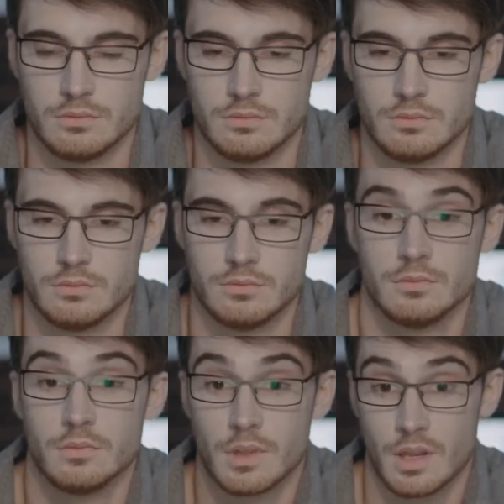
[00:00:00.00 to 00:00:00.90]
Hey,
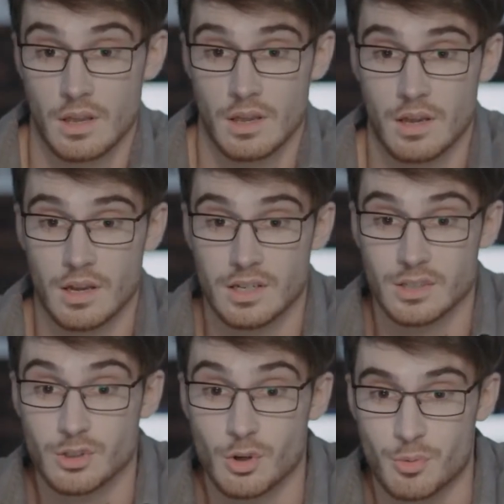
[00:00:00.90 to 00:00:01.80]
I just had to
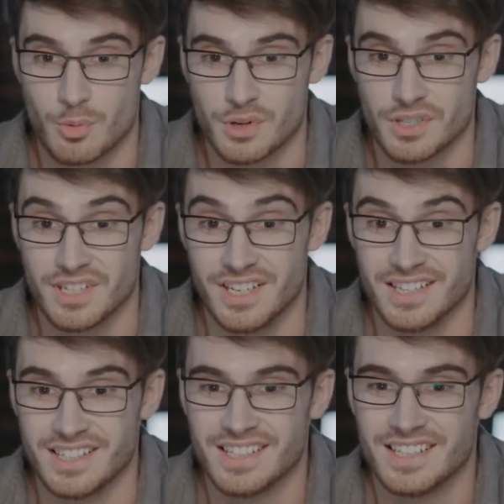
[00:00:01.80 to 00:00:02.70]
rush this message out to
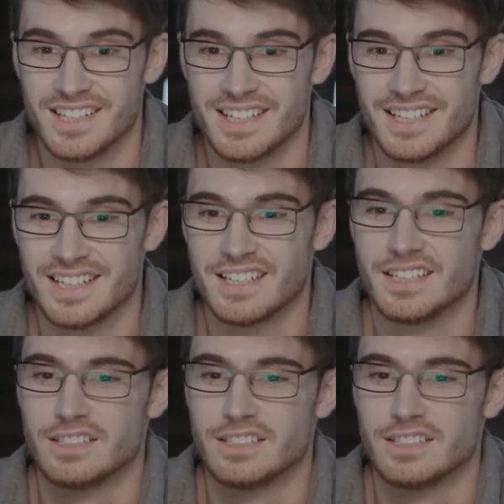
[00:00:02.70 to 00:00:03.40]
you, because I